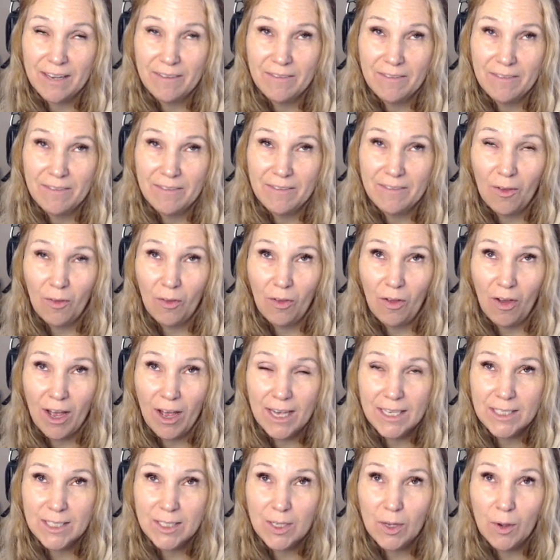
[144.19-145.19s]
I've done a
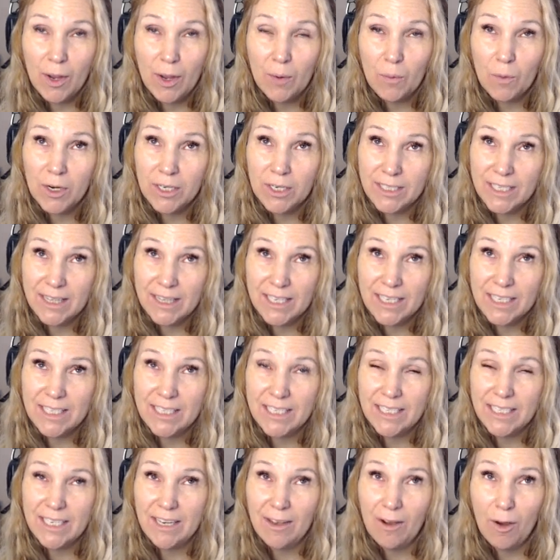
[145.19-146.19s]
lot. So I worked at the
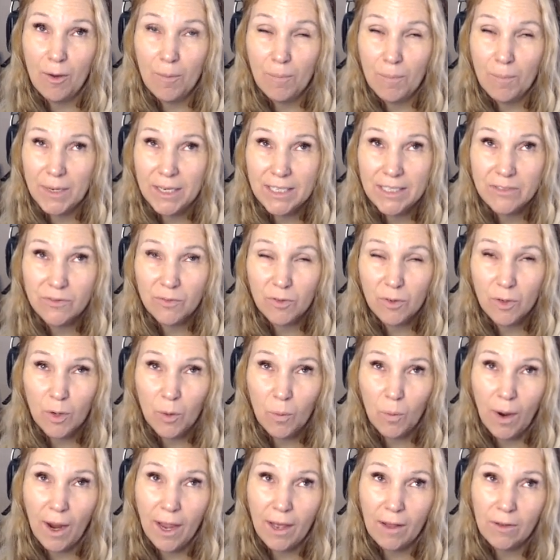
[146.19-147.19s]
DD Ombuds for
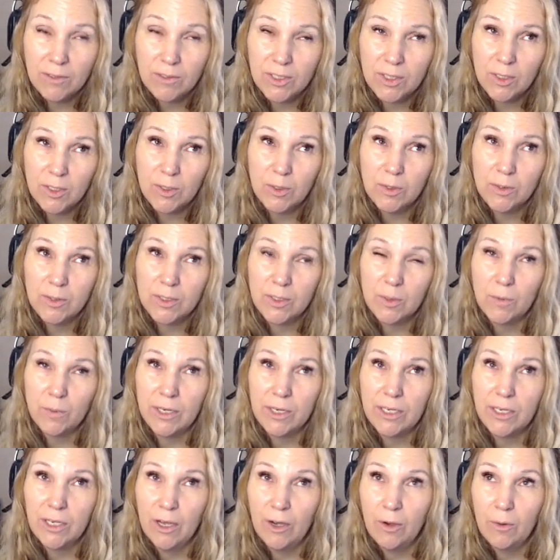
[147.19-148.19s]
a while too. So
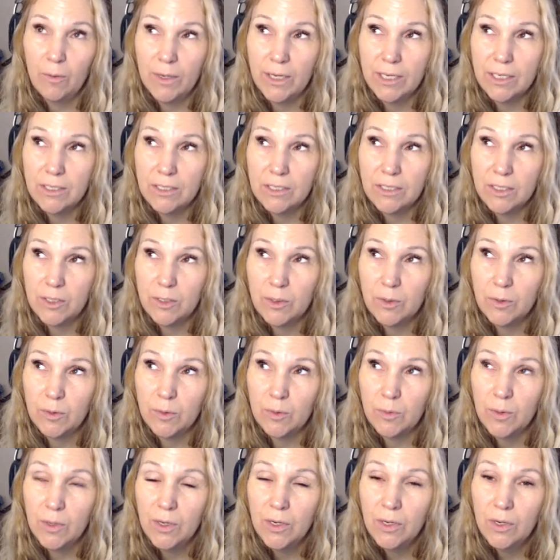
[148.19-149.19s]
we'd go
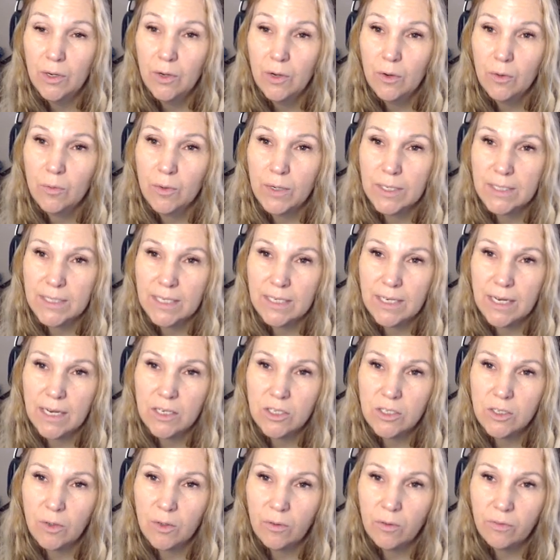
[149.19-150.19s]
into
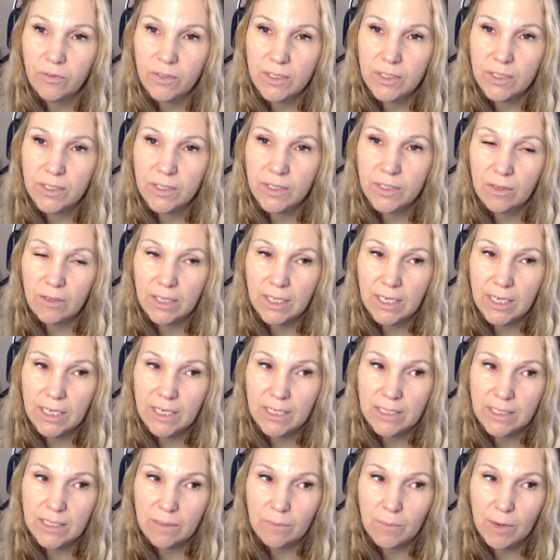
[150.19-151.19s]
residential
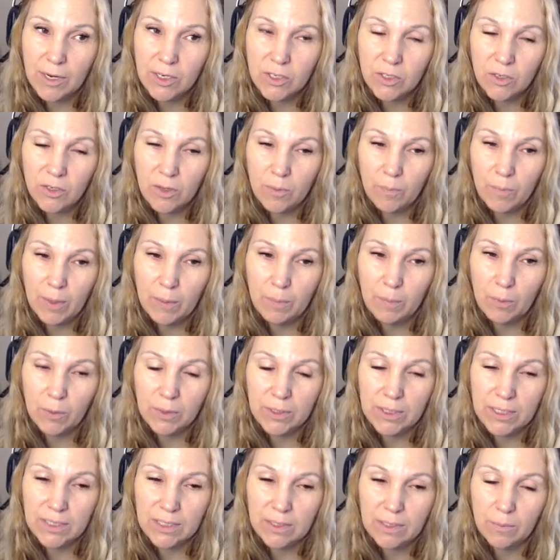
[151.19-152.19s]
facilities and make sure that people
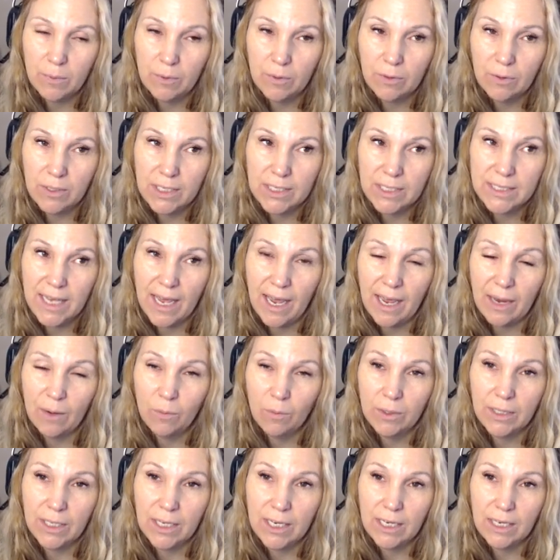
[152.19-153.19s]
with disabilities had
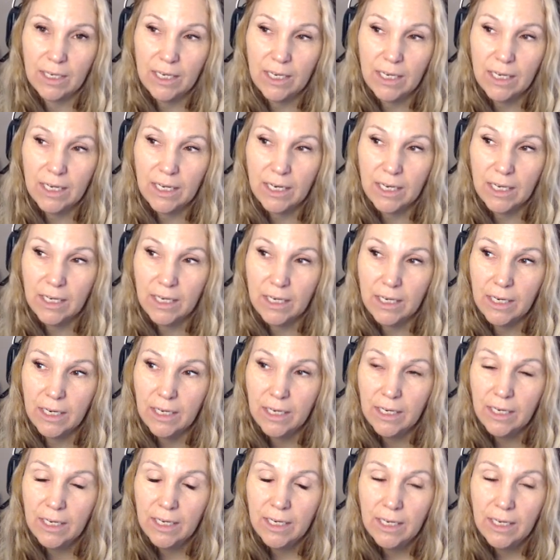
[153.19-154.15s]
what they needed.